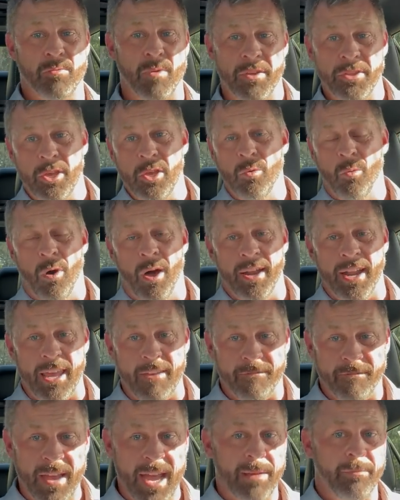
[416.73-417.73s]
Whether you want
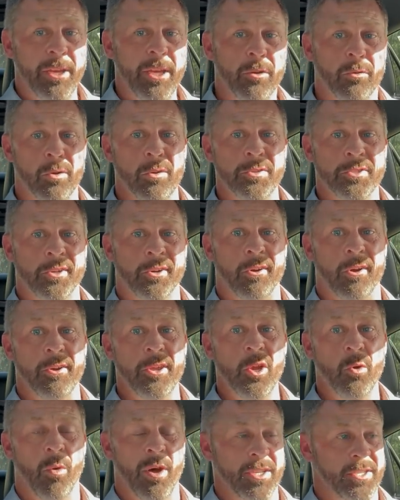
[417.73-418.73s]
a family cruiser or
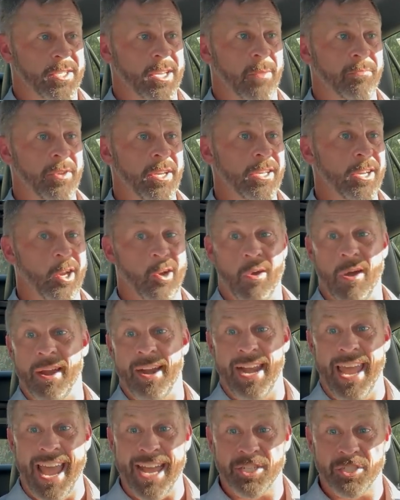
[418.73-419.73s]
you want something to go out
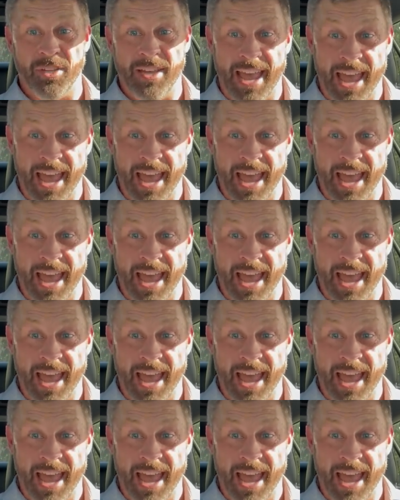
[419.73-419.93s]
and actually